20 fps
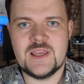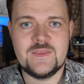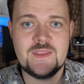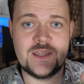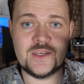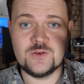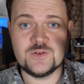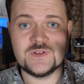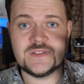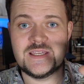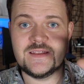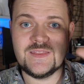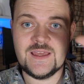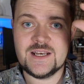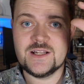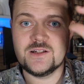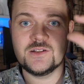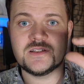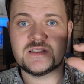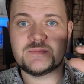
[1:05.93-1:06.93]
And then you'll see
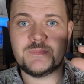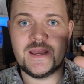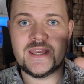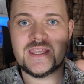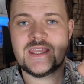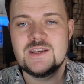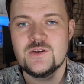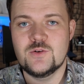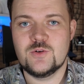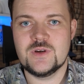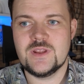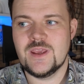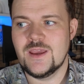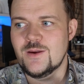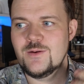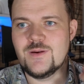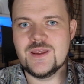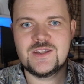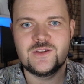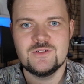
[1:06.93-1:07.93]
that little spike in
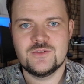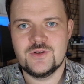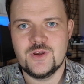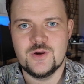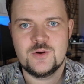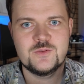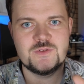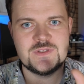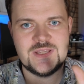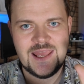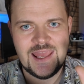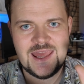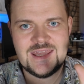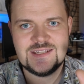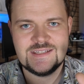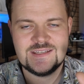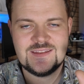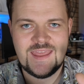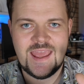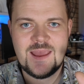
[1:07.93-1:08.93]
audio and you'll know to
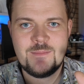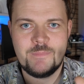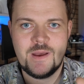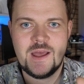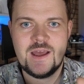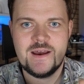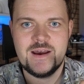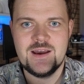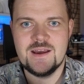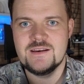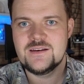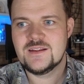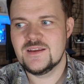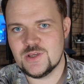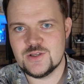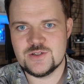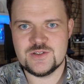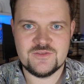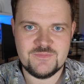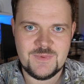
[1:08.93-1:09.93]
edit that part
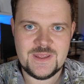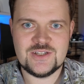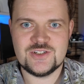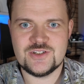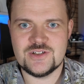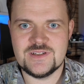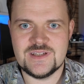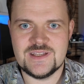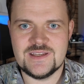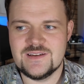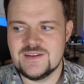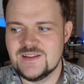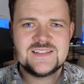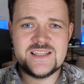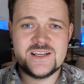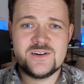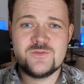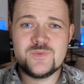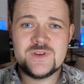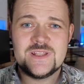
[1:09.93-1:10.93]
because you've mentioned it. It's
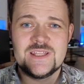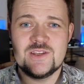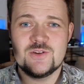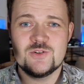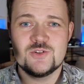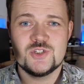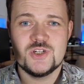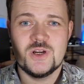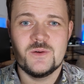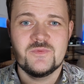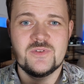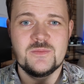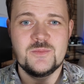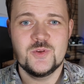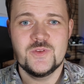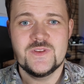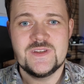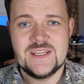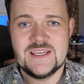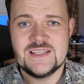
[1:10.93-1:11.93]
done a really good job from
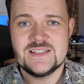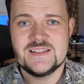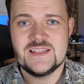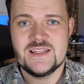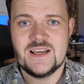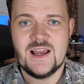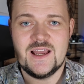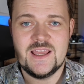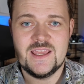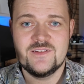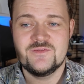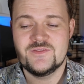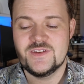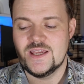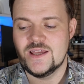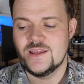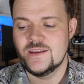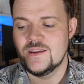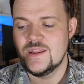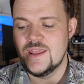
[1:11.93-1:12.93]
all the tests that I have
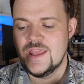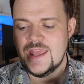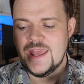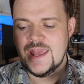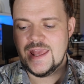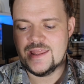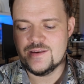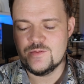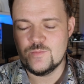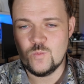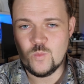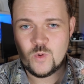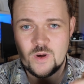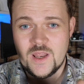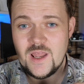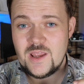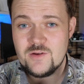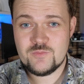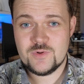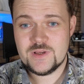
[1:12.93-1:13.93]
done. And
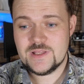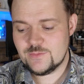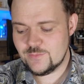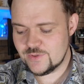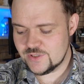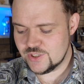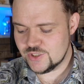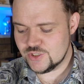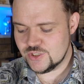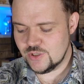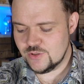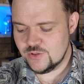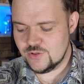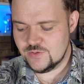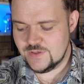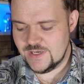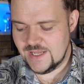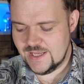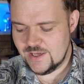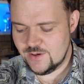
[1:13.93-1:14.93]
what I really want to show
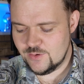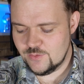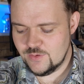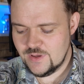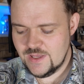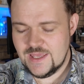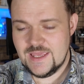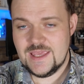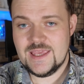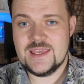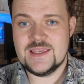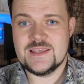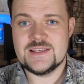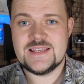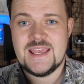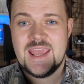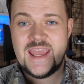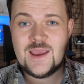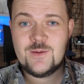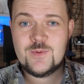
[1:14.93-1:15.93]
you now
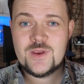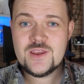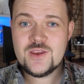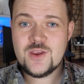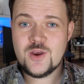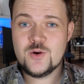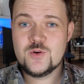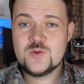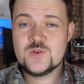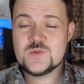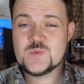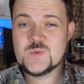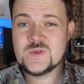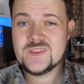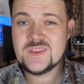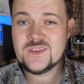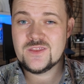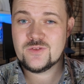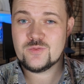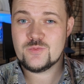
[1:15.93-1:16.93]
is how it goes
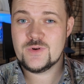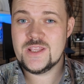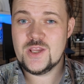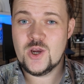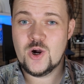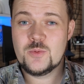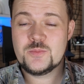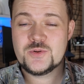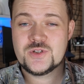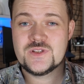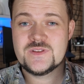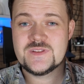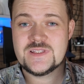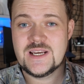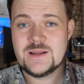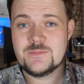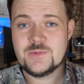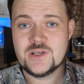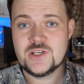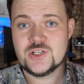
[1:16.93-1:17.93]
with the three options
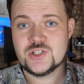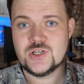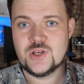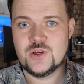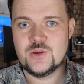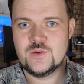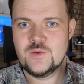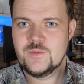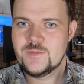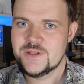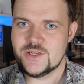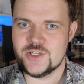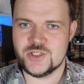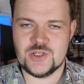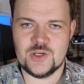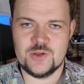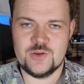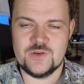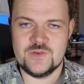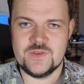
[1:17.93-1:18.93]
that I'm going to show you. I'm going to
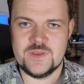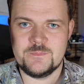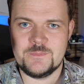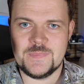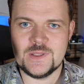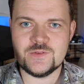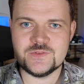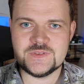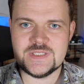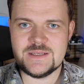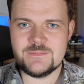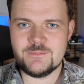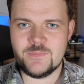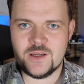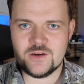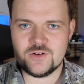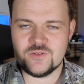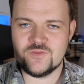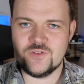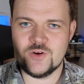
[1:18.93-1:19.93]
show you the built-in
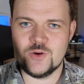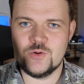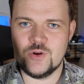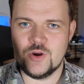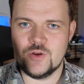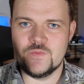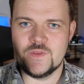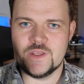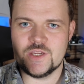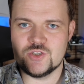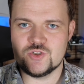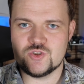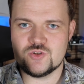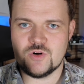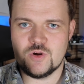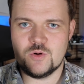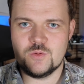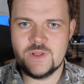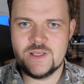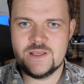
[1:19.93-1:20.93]
microphone on the
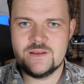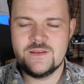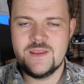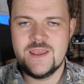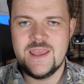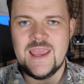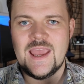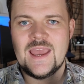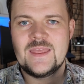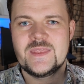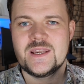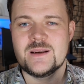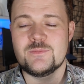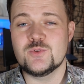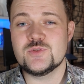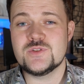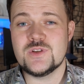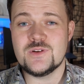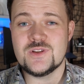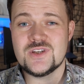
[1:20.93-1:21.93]
controller, and then I'm
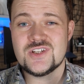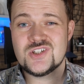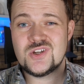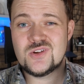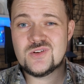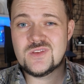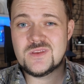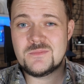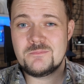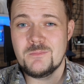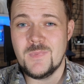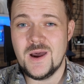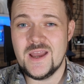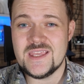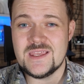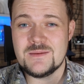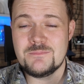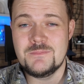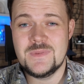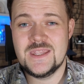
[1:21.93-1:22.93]
also going to show you the
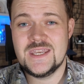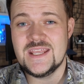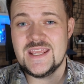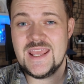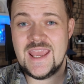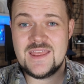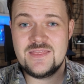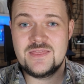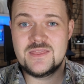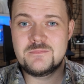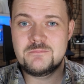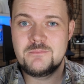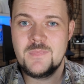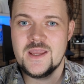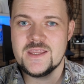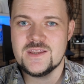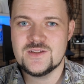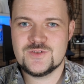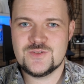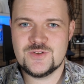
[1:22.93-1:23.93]
Mic Mini and the
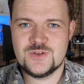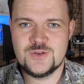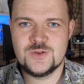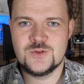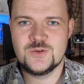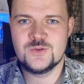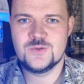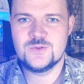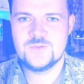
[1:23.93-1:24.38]
Mic 2.